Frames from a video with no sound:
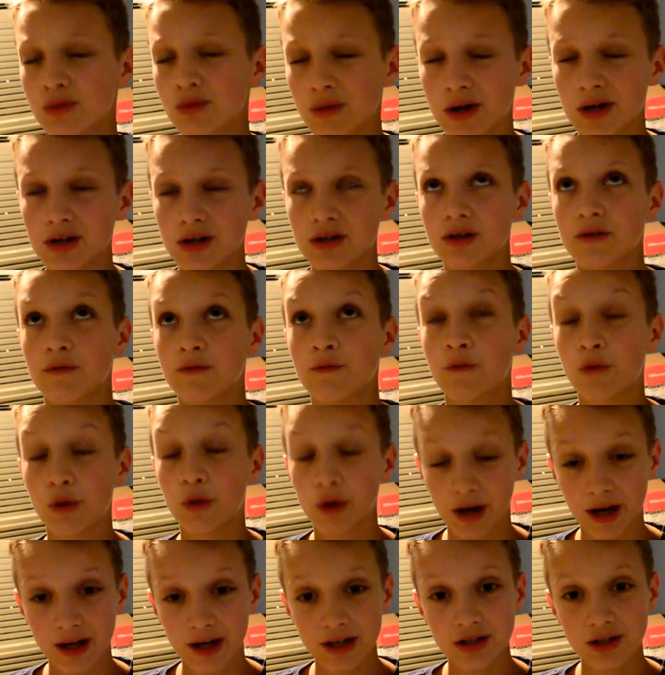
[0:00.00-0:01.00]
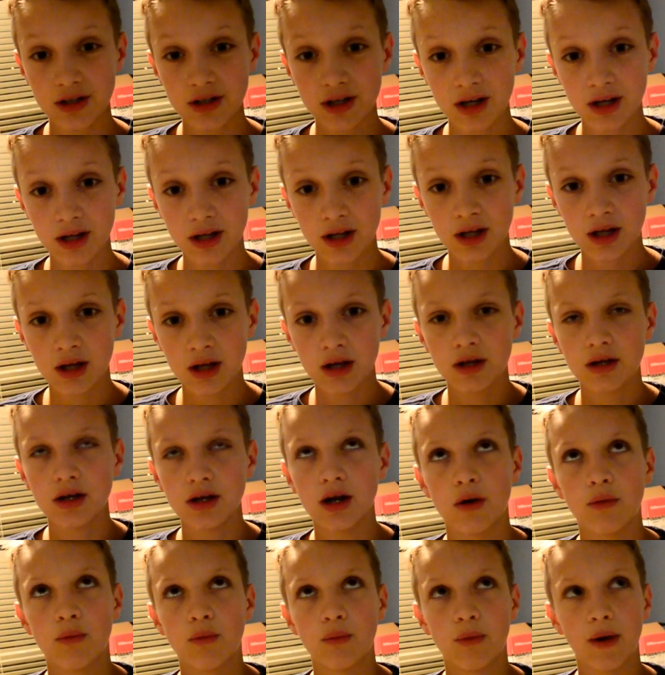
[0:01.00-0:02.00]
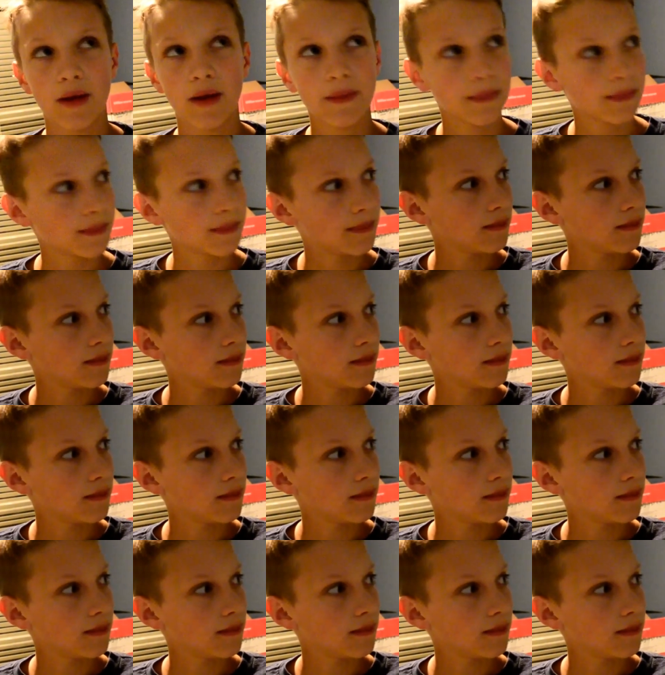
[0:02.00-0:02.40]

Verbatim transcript: hundred, four hundred. No, one.